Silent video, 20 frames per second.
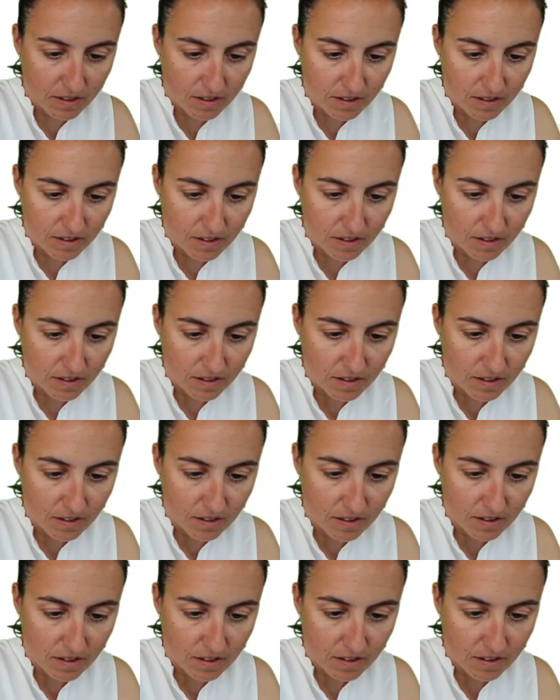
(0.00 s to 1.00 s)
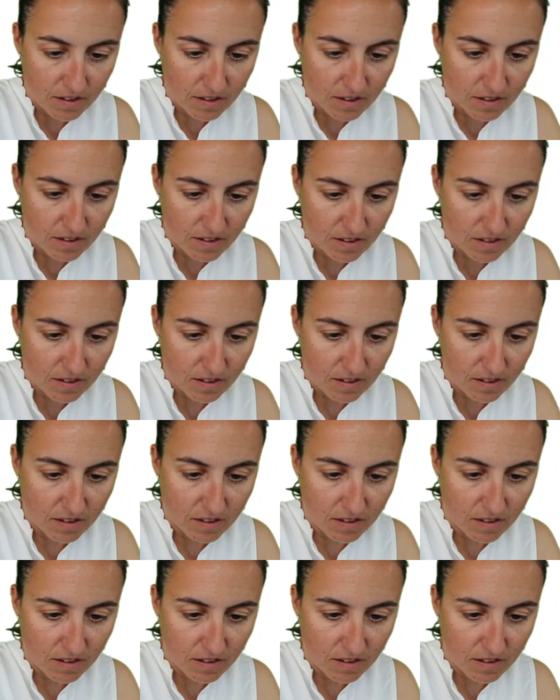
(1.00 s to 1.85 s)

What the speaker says: [no speech]